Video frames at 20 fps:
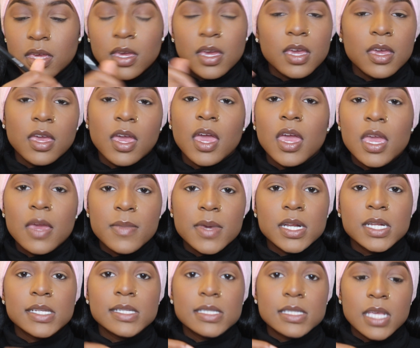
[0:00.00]
It came
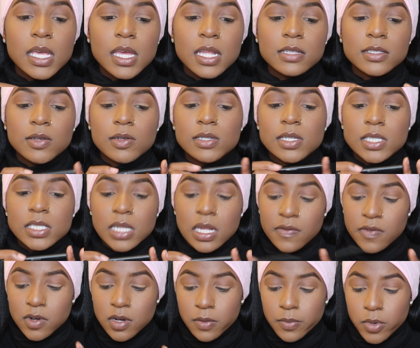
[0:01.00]
in a set, so it doesn't
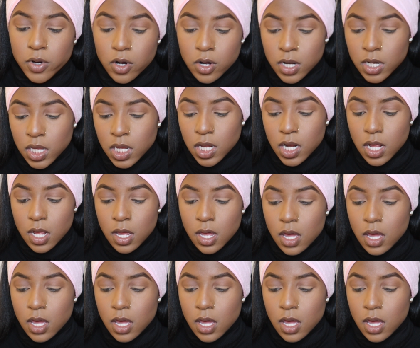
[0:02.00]
have a number on it.